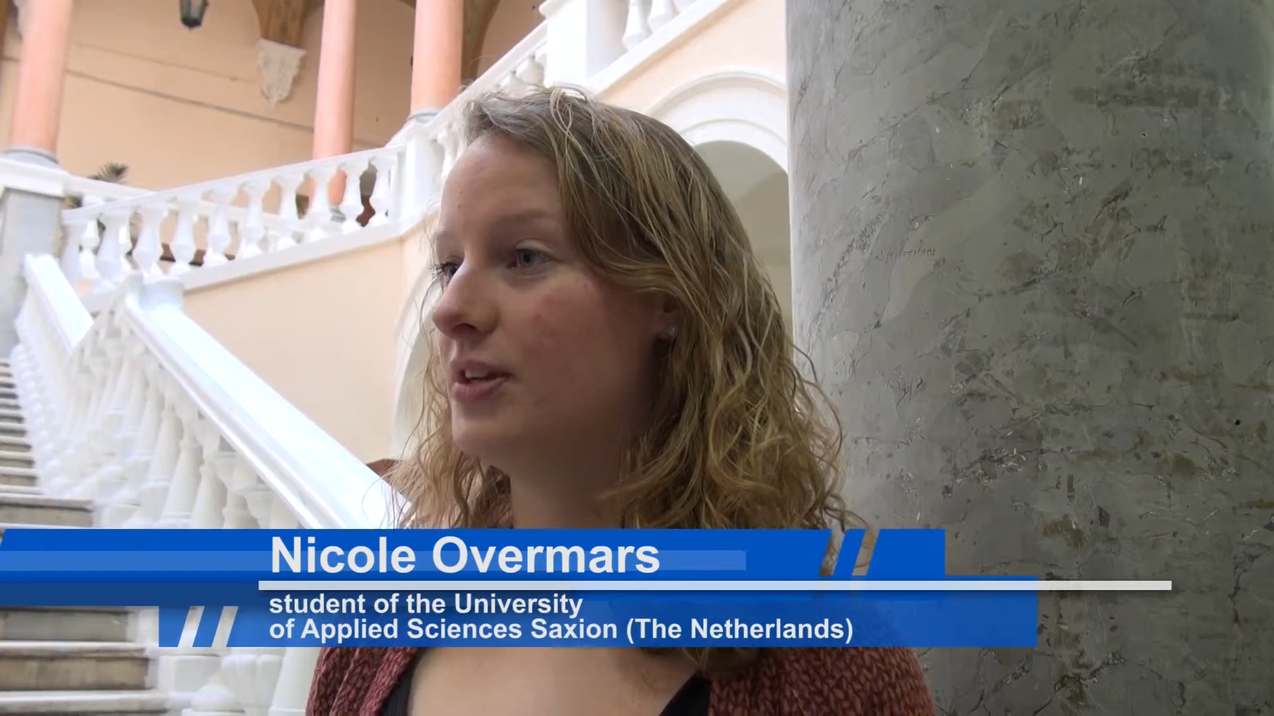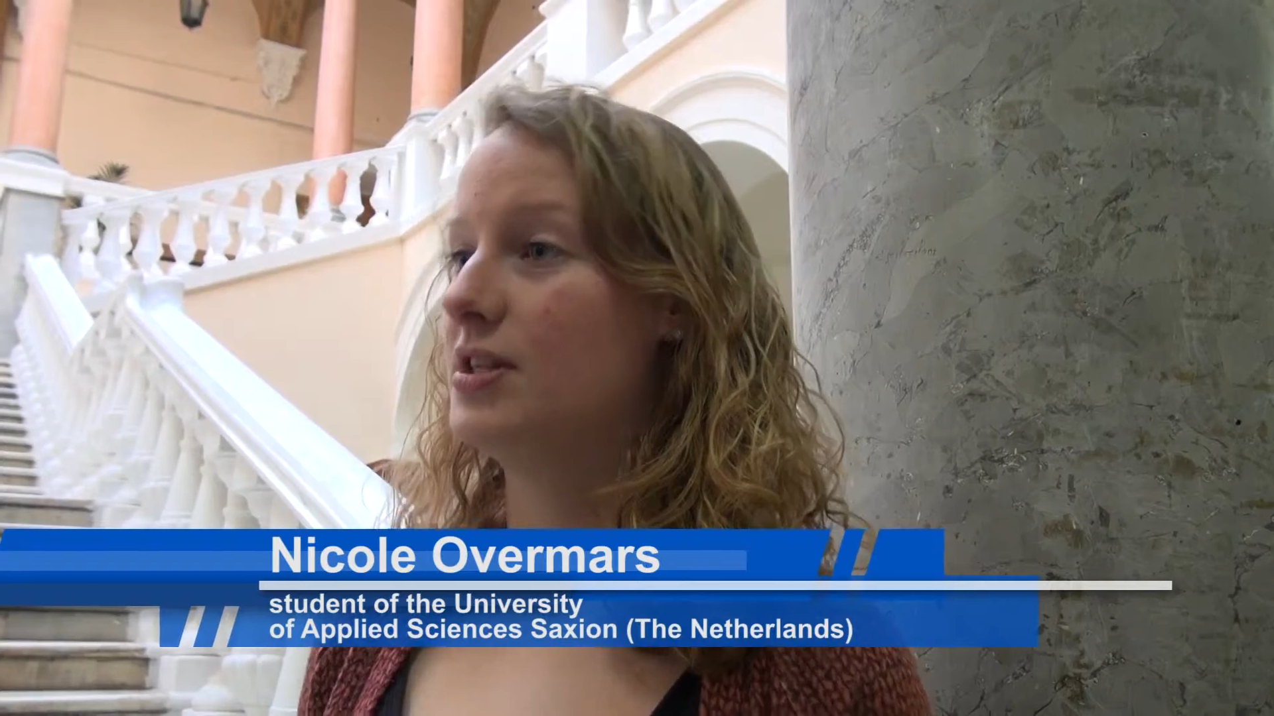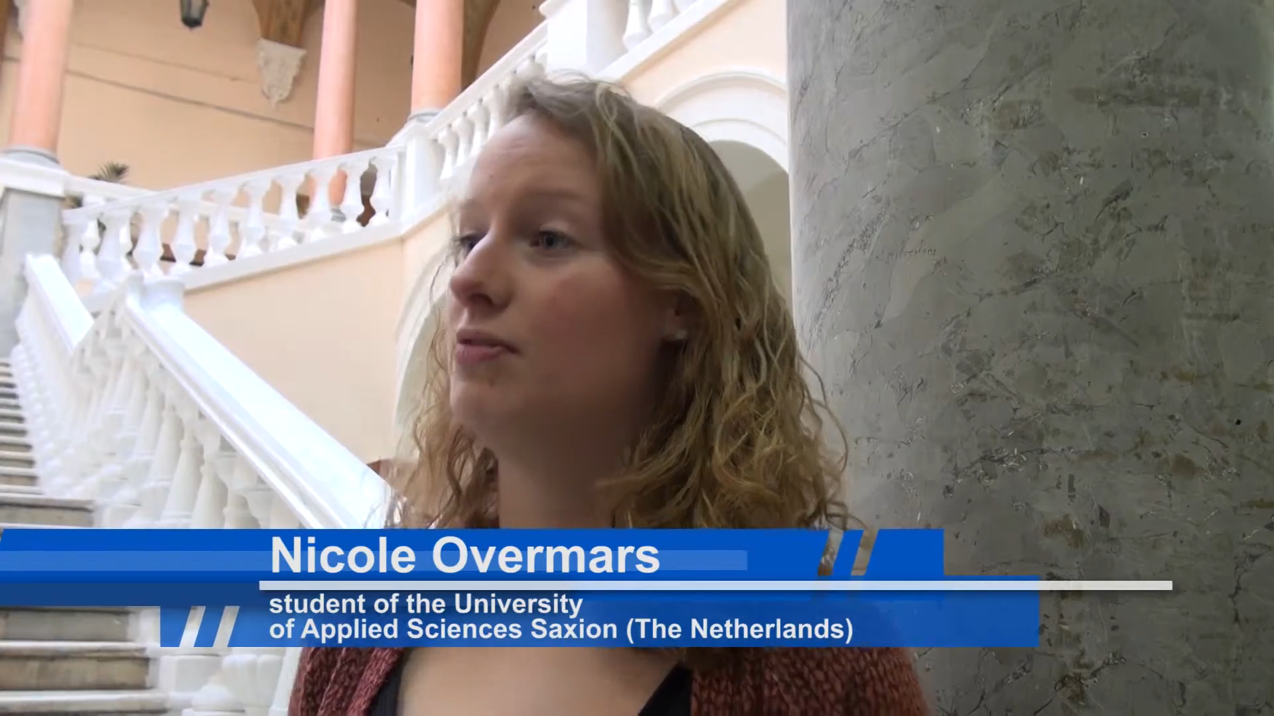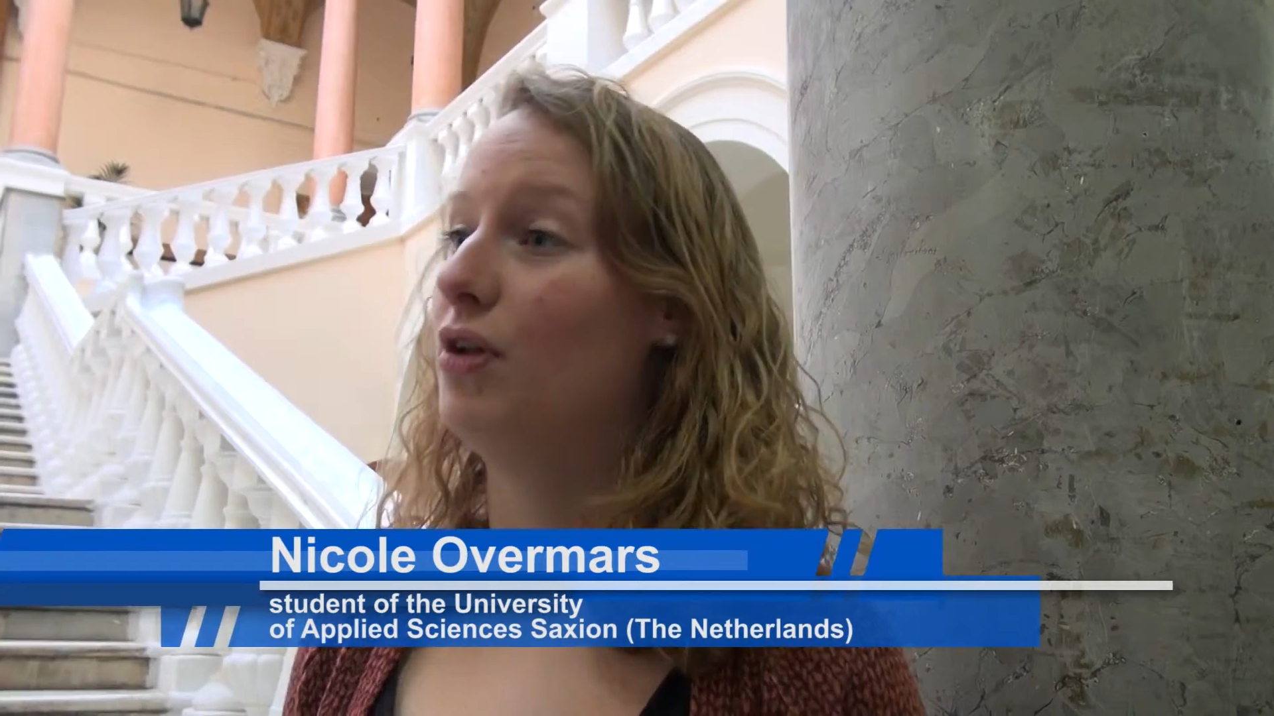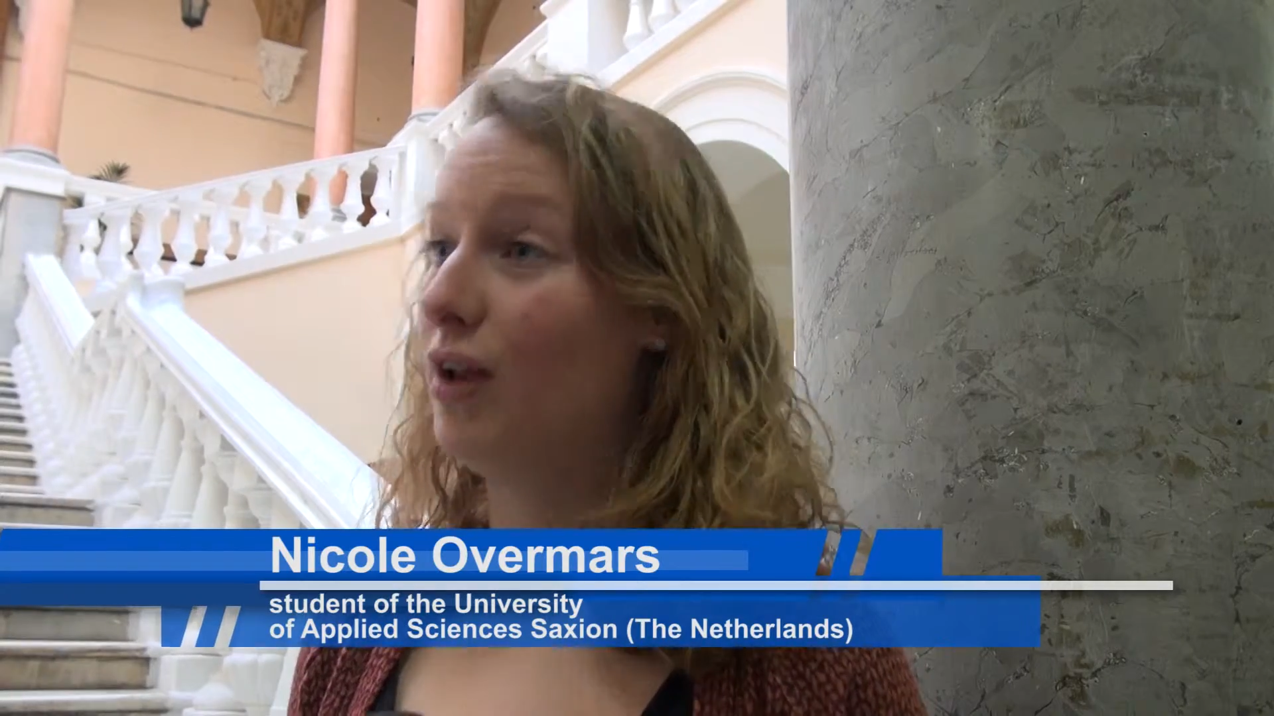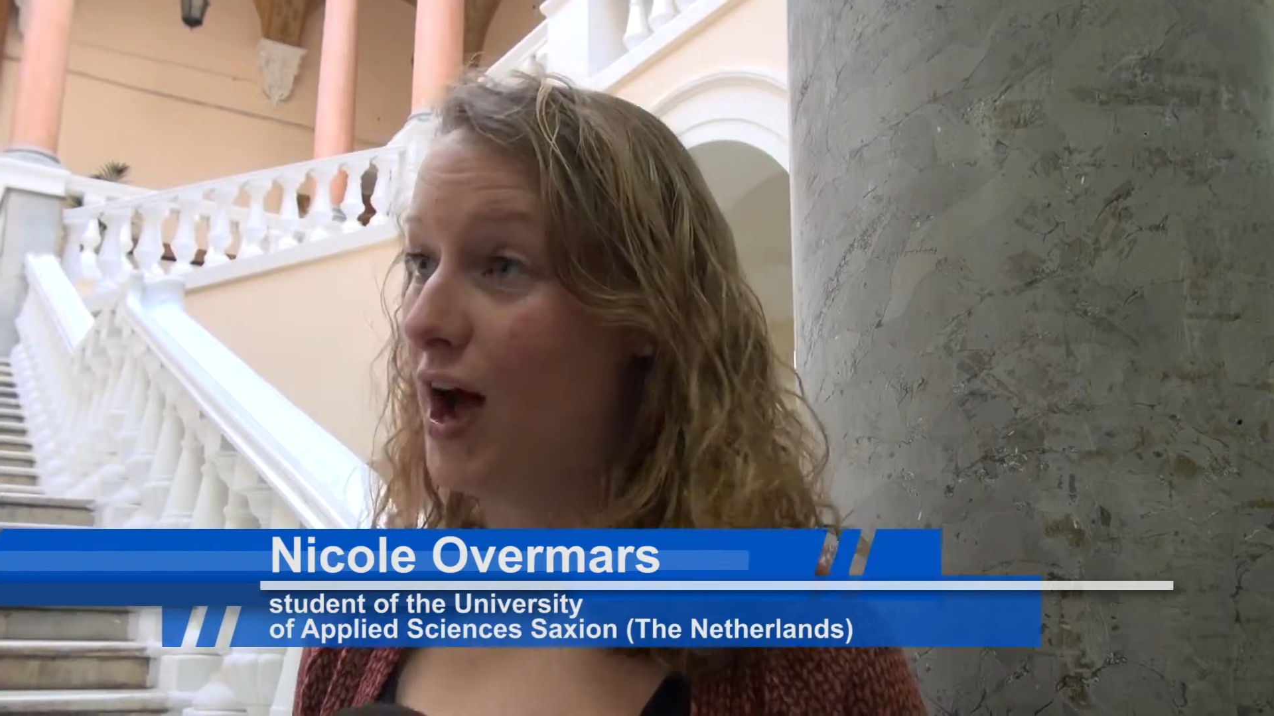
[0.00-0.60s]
civil